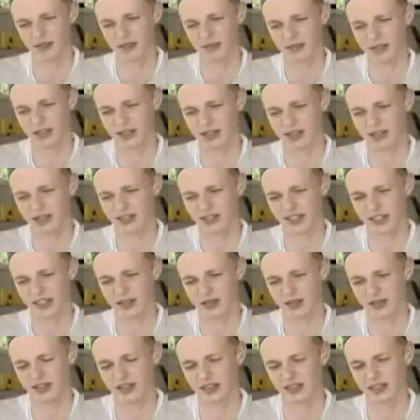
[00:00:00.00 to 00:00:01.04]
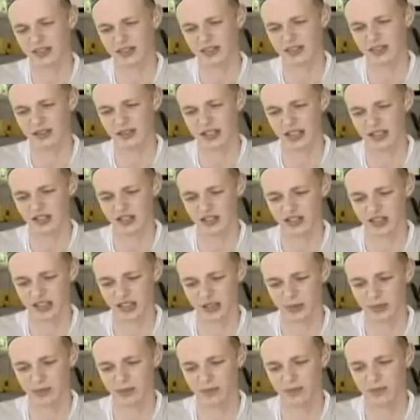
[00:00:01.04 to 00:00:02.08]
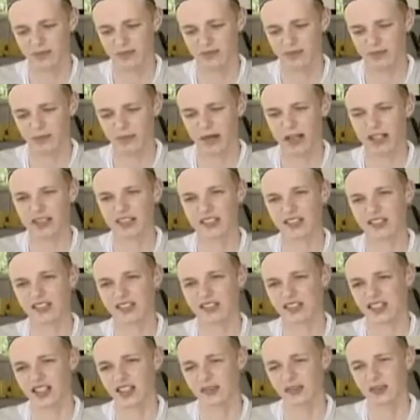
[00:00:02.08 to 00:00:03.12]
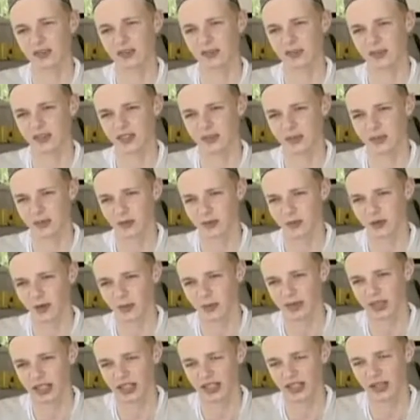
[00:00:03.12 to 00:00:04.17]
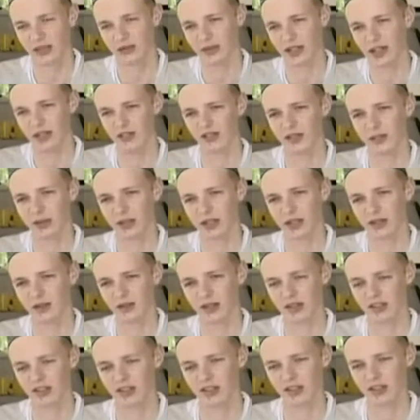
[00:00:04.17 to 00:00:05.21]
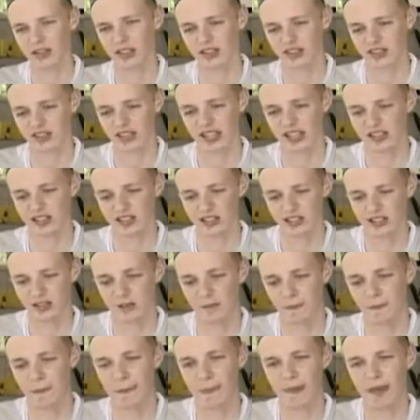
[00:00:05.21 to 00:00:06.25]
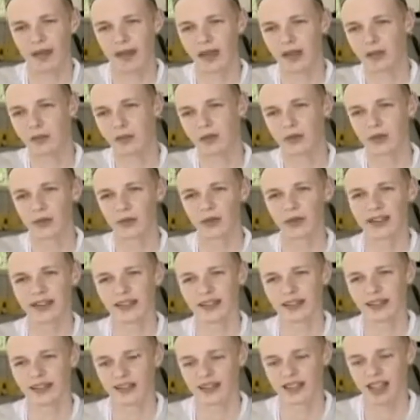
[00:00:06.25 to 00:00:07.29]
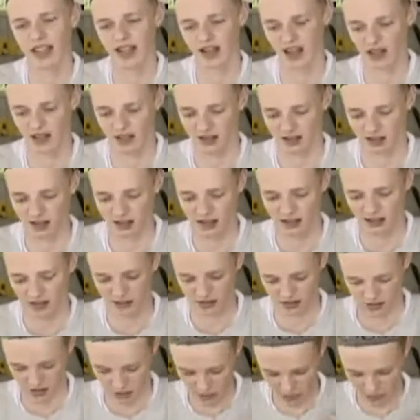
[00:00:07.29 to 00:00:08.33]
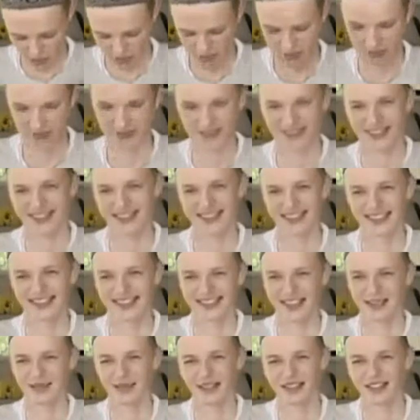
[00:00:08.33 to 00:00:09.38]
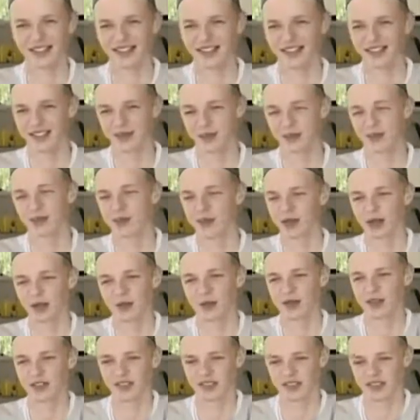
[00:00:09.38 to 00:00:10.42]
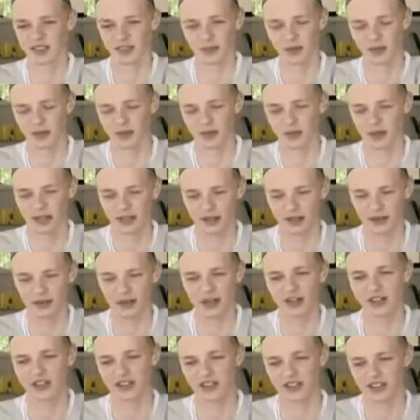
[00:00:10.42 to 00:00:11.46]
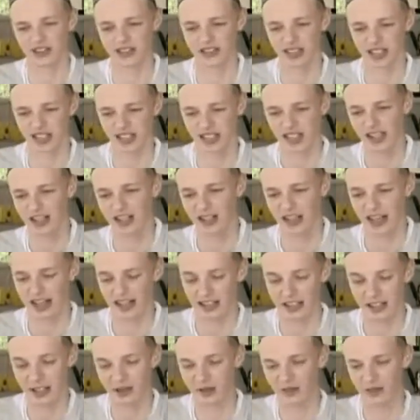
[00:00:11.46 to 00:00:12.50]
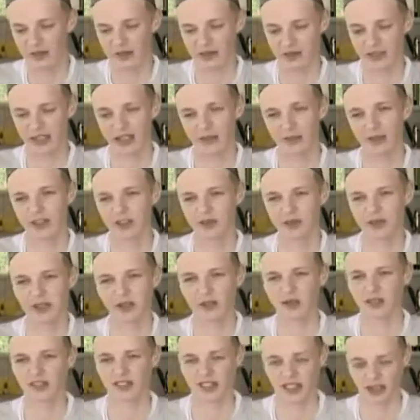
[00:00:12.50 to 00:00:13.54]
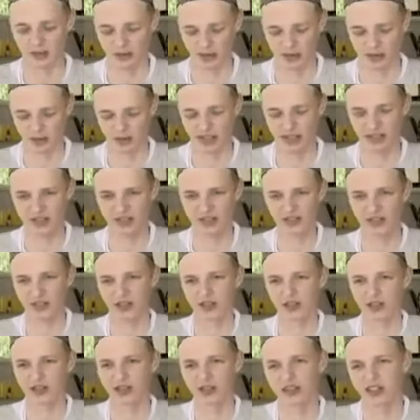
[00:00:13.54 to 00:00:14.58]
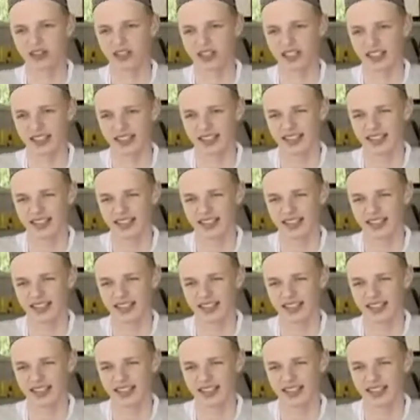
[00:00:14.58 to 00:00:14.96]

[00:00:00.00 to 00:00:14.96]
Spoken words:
because I couldn't actually practice Islam in Brisbane properly even after my conversion. I just had to move here, and now I'm wearing Islamic clothes. Before, I wasn't, before my conversion. And even in Brisbane, I wasn't able to wear good clothes like